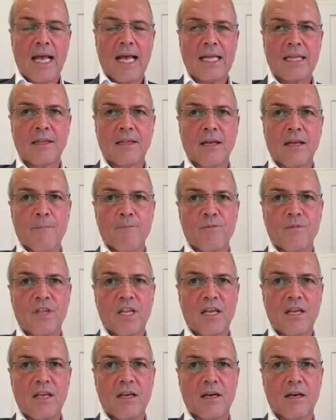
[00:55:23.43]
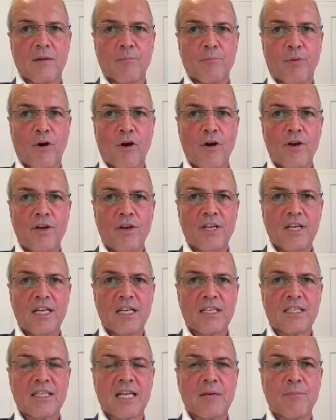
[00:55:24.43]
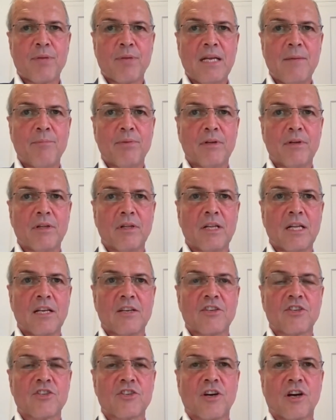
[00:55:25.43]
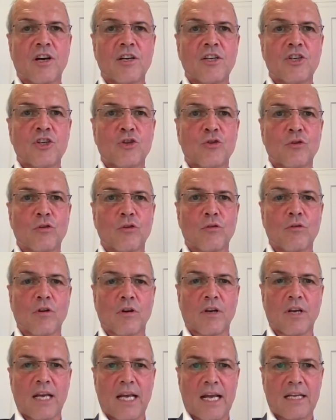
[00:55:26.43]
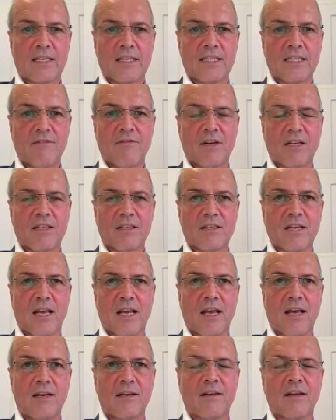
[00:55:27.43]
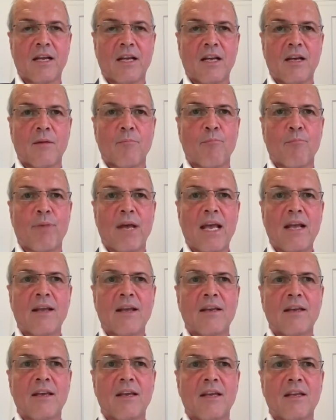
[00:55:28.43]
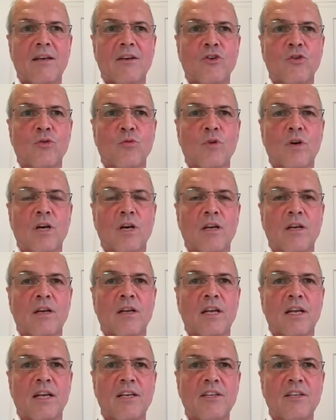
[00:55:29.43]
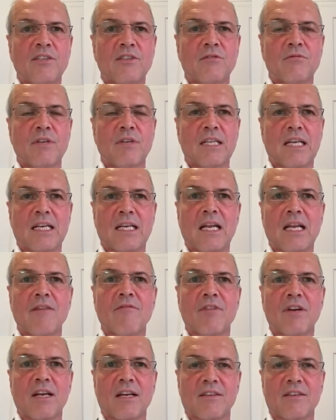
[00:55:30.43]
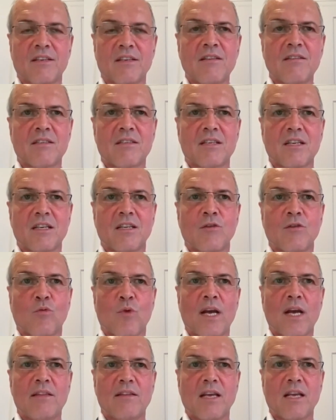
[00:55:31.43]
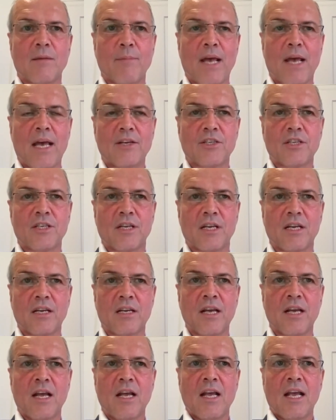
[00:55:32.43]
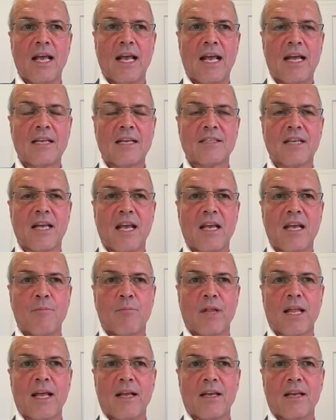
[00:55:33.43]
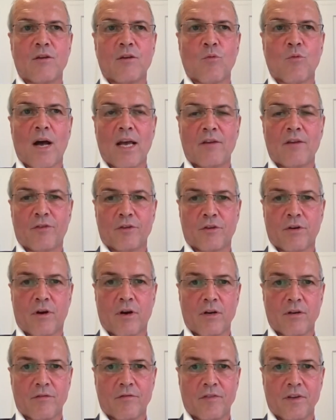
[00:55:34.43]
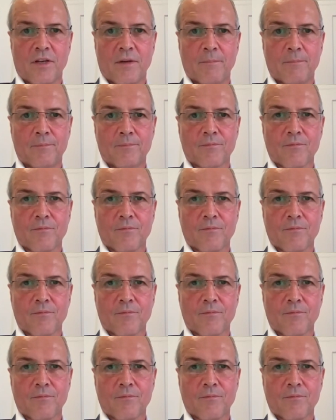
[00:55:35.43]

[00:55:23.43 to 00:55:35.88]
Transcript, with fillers: And the um, point is that people started to look, as Ivan said, back into a history that never existed in the way they imagine it as a black and white photography,